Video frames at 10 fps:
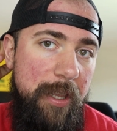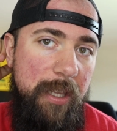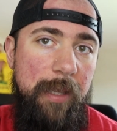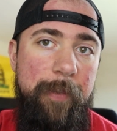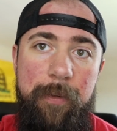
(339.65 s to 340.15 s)

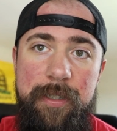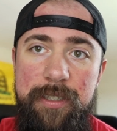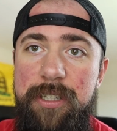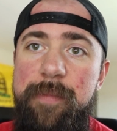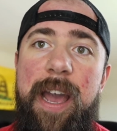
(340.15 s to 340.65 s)
The clumping
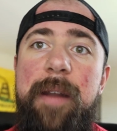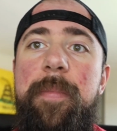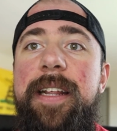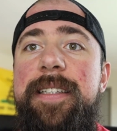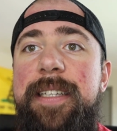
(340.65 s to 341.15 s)
wasn't too bad,
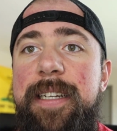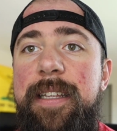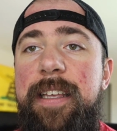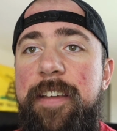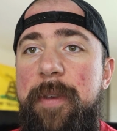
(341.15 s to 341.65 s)
but it
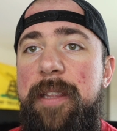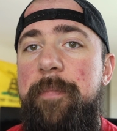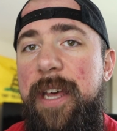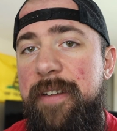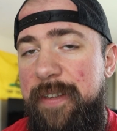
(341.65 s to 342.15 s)
did give me the
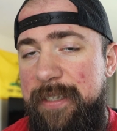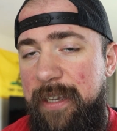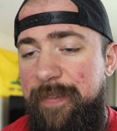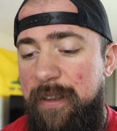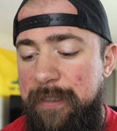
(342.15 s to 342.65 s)
benefits
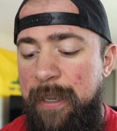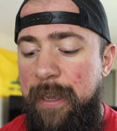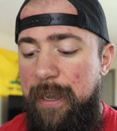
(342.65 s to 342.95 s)
I felt